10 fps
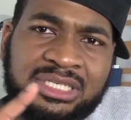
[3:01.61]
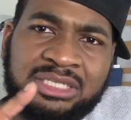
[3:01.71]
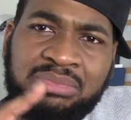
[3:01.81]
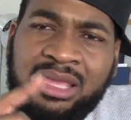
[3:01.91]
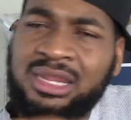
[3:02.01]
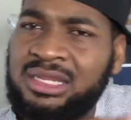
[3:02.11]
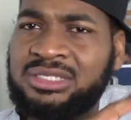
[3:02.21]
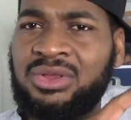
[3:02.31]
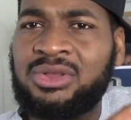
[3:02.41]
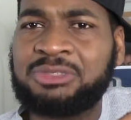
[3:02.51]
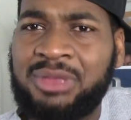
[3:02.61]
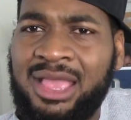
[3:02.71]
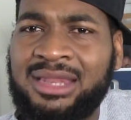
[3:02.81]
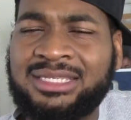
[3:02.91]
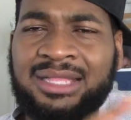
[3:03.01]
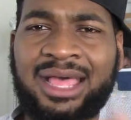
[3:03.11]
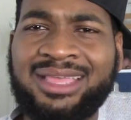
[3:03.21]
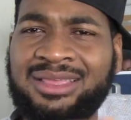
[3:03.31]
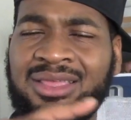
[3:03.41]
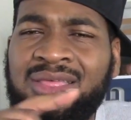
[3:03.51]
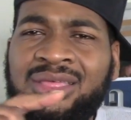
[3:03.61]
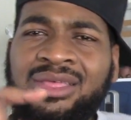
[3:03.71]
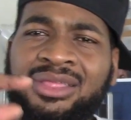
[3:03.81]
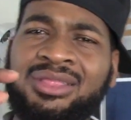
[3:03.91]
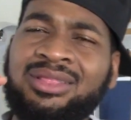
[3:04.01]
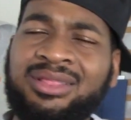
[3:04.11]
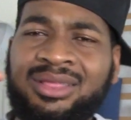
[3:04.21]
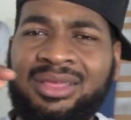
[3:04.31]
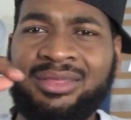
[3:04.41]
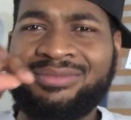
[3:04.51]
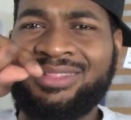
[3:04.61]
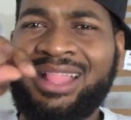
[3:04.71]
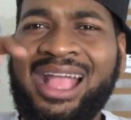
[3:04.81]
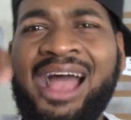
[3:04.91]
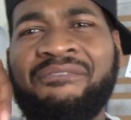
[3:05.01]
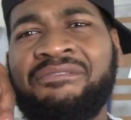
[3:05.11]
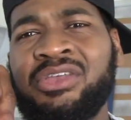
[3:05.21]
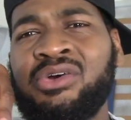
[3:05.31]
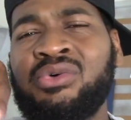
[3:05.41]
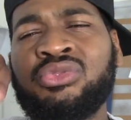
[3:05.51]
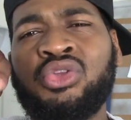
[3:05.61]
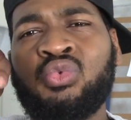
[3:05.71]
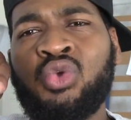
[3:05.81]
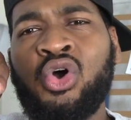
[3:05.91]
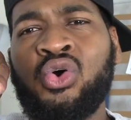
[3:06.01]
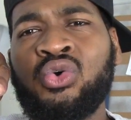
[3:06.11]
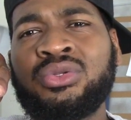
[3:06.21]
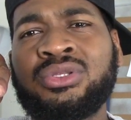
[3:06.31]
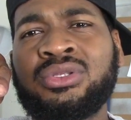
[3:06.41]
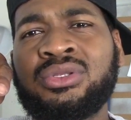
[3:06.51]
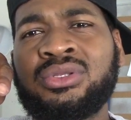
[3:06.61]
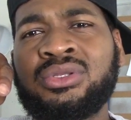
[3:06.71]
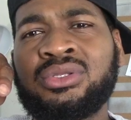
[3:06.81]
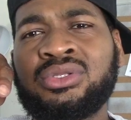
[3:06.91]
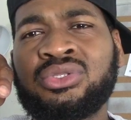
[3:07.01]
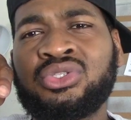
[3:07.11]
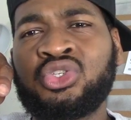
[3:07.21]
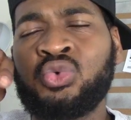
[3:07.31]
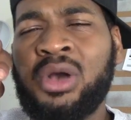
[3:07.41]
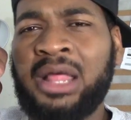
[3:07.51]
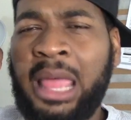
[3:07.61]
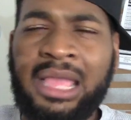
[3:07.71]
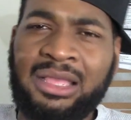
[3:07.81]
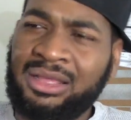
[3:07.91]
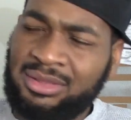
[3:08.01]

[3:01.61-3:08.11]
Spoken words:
has been in this girl's panties. Like I feel the road to a, like,